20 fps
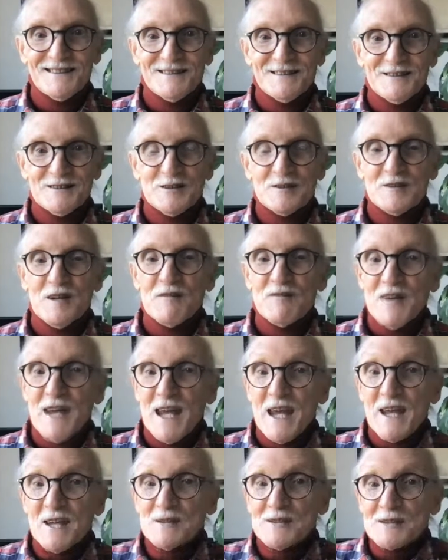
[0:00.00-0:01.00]
So they've
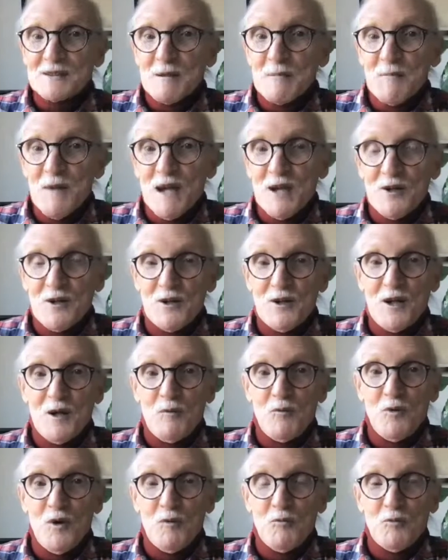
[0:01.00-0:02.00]
estimated at
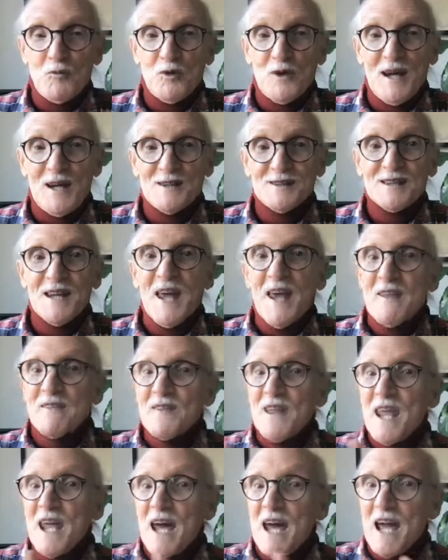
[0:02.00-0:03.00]
one price,
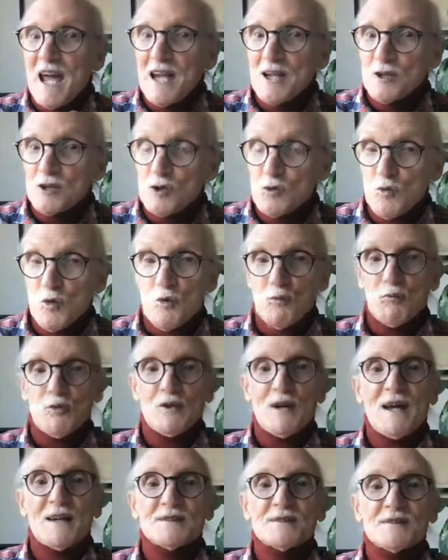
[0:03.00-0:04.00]
the actual
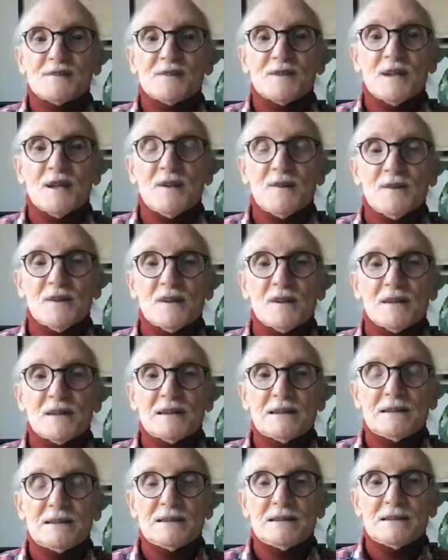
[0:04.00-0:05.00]
price is the other.
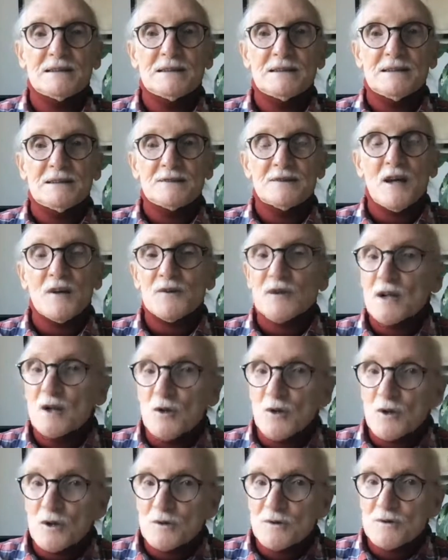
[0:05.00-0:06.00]
Now they're
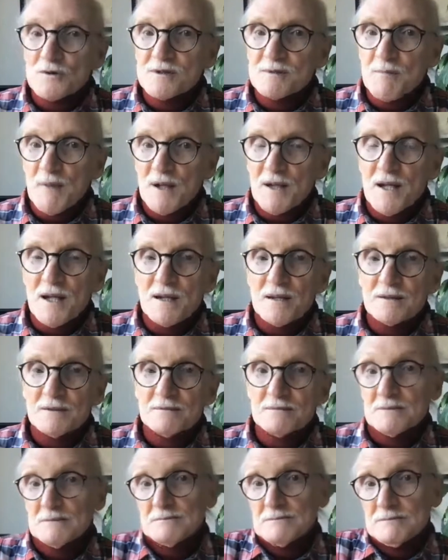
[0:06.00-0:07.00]
going to lose money
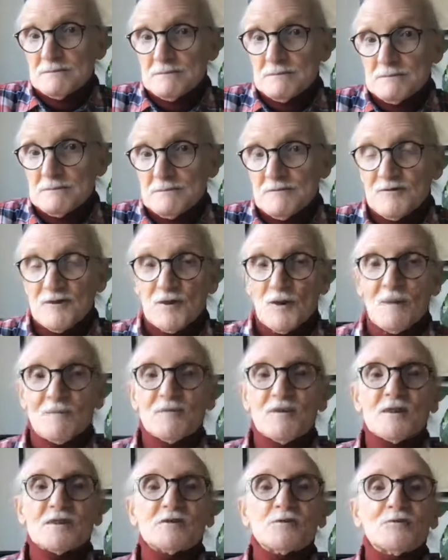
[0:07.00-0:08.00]
for
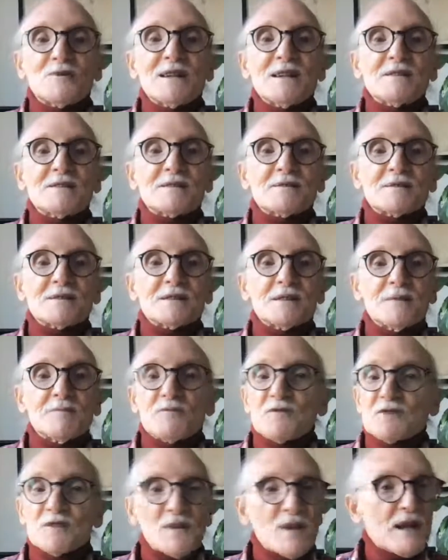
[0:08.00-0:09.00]
obvious reasons,
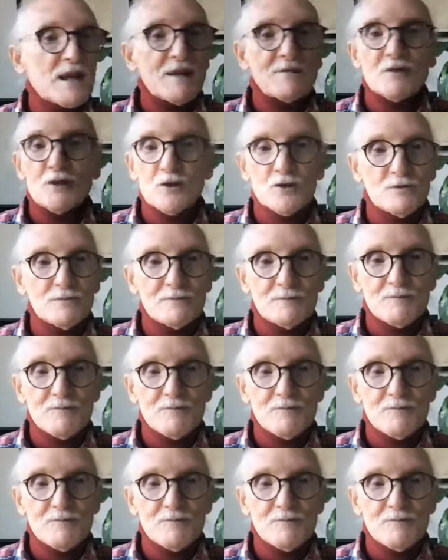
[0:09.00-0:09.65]
so they never do.